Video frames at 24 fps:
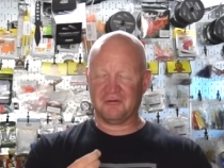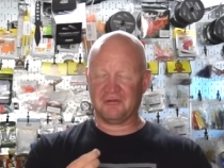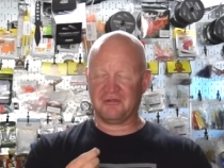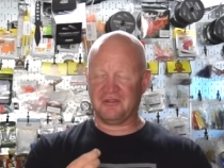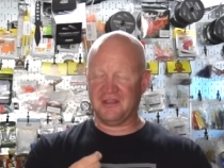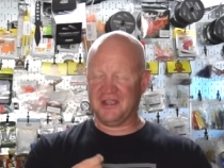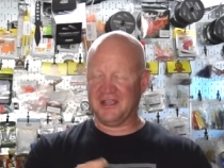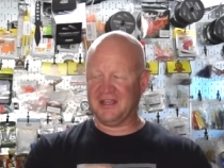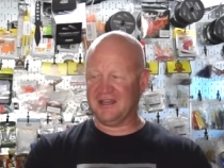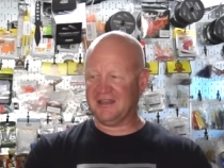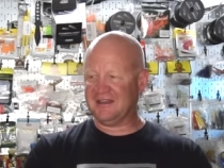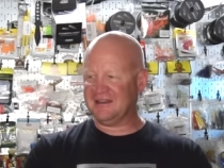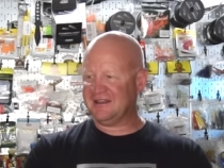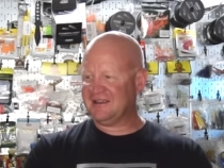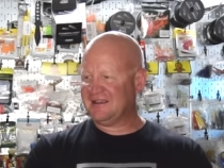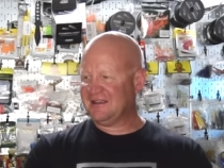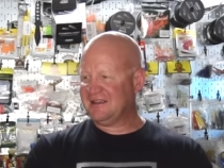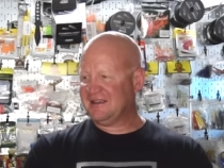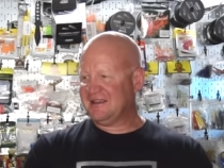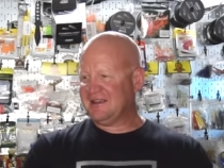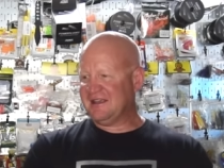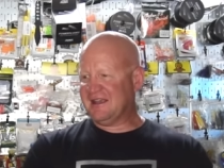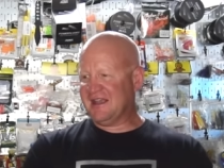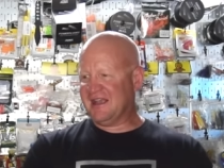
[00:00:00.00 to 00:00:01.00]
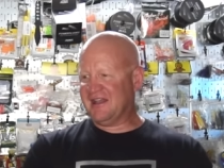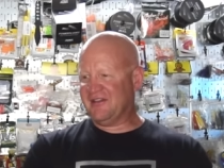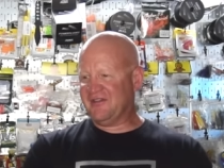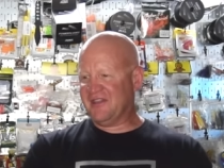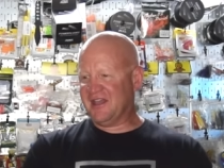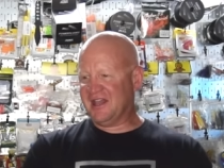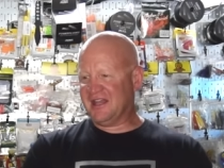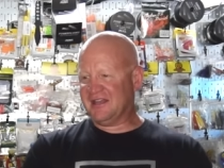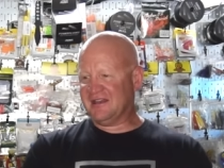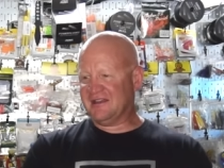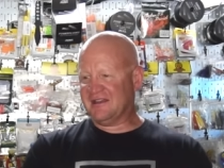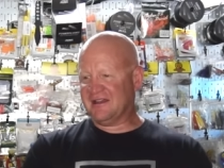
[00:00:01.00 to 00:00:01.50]
thin, and
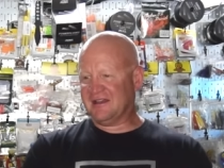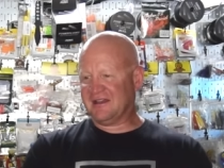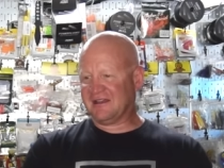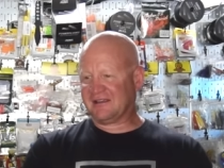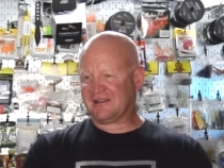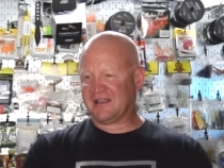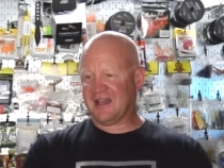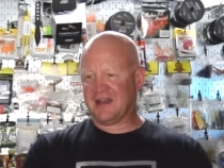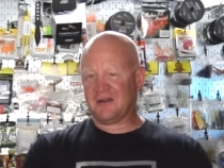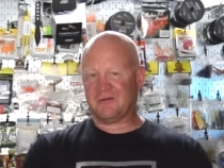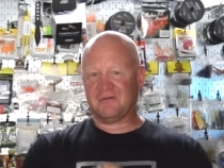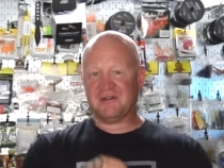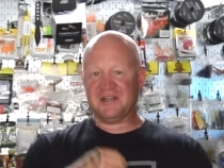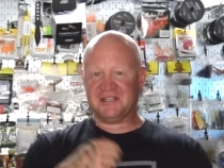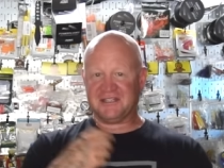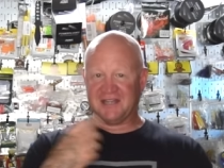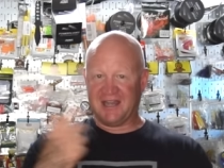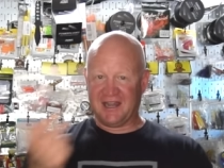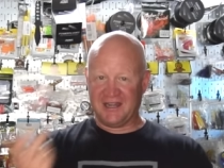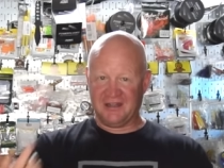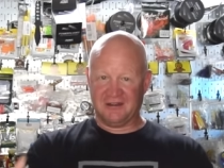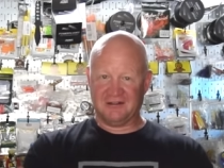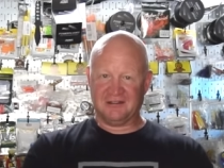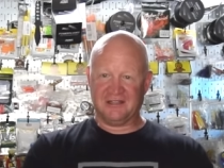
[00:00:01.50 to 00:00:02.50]
then got to retie your